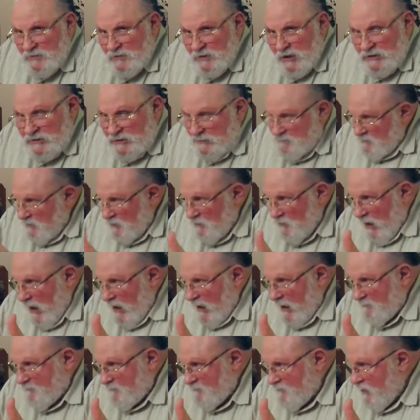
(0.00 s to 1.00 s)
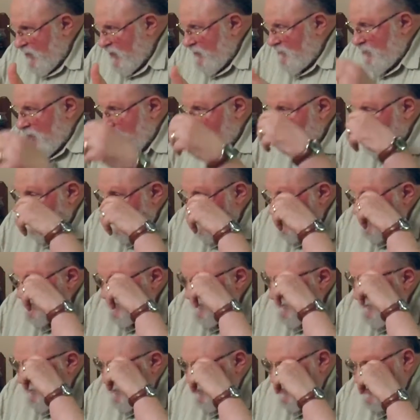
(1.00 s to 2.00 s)
It should be right up front about
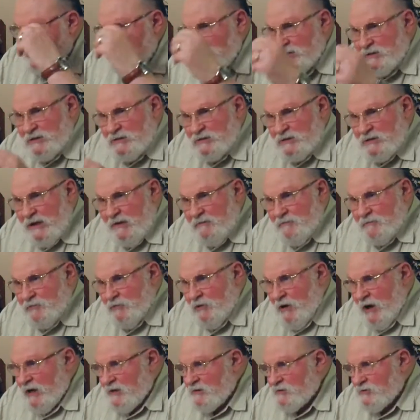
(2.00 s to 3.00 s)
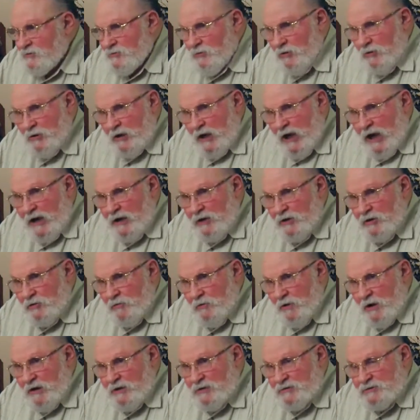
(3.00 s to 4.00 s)
this. If a person doesn't have Christ, no light,
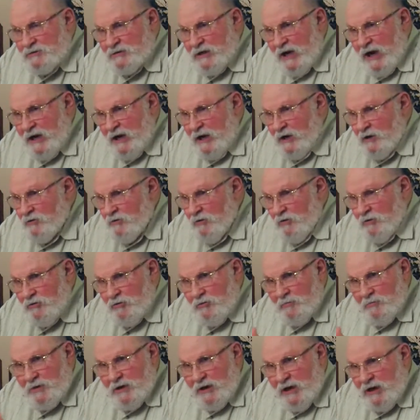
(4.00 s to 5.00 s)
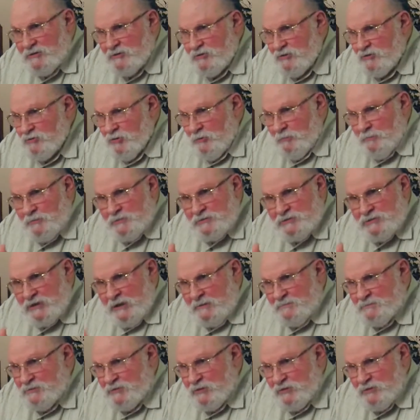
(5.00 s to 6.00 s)
no understanding, no illumination, no
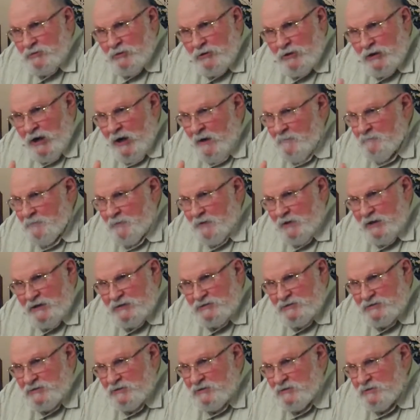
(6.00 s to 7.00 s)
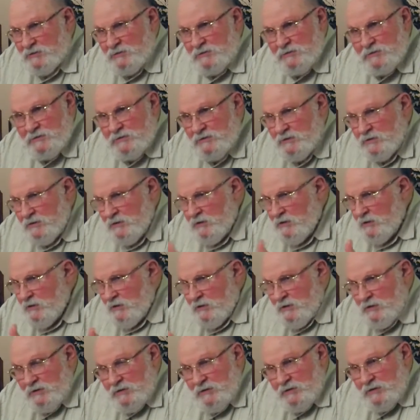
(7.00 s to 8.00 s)
perception, no comprehension, uh
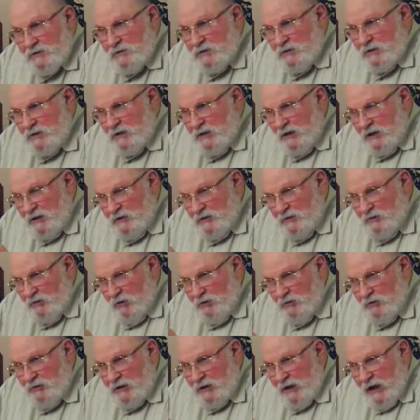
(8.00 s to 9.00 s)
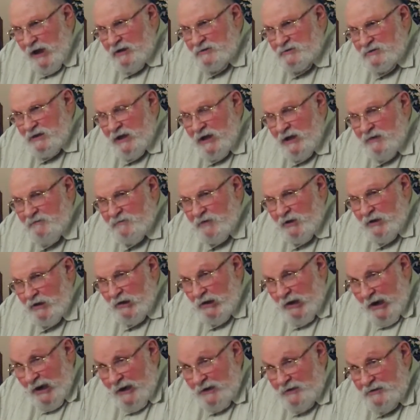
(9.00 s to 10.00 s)
-huh. has to have the
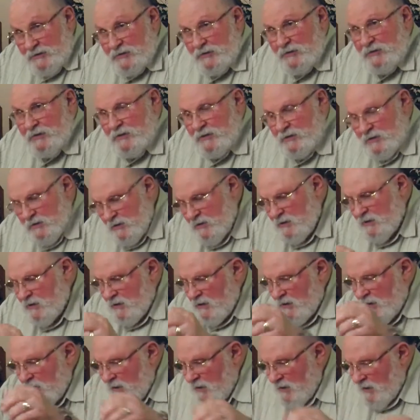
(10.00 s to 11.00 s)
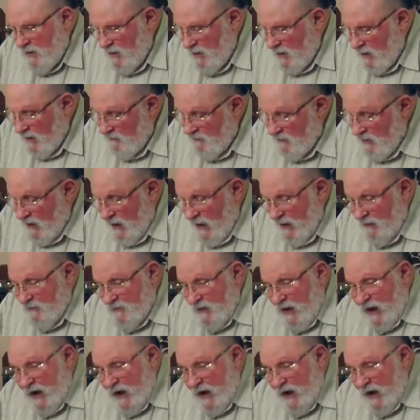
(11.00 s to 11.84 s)
light of life.